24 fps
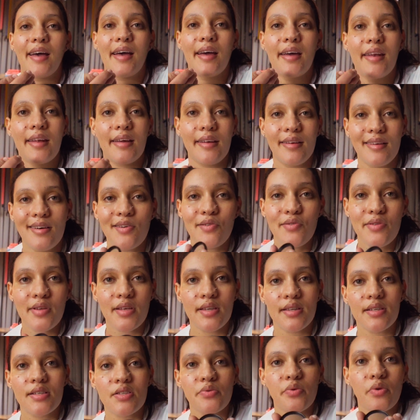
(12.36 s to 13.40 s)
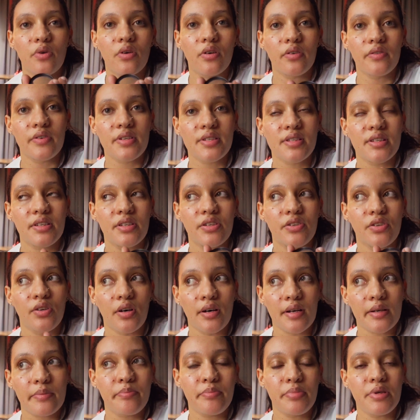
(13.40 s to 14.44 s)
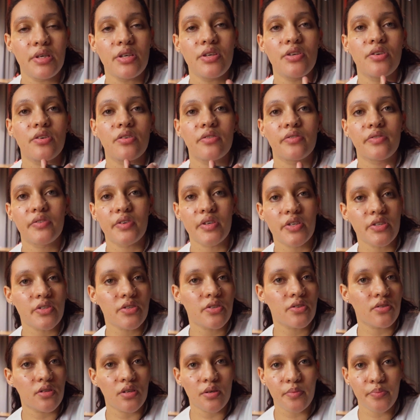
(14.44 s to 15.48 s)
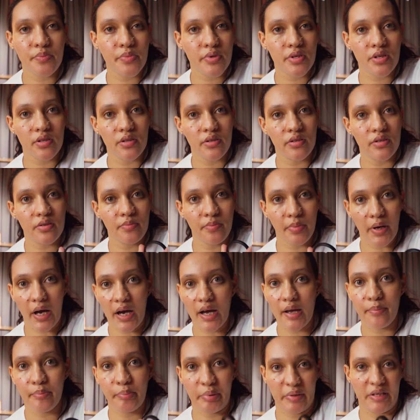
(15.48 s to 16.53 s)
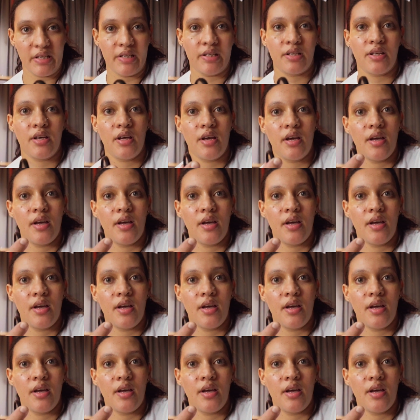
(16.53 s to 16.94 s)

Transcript: and I know that this would obviously not be your first option to buy, but